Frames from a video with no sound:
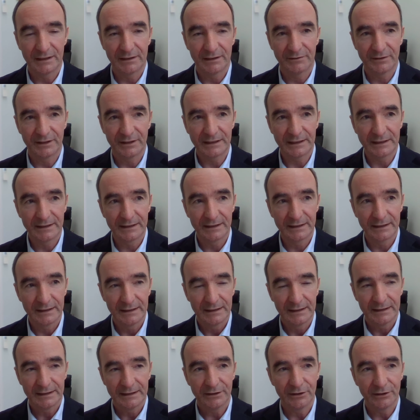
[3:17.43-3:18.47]
I think,
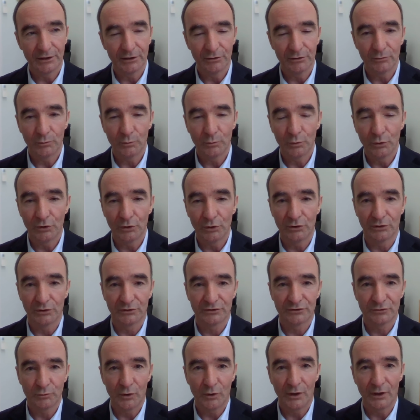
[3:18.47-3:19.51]

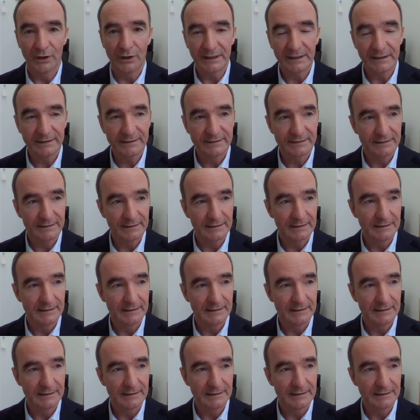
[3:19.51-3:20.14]
worldwide,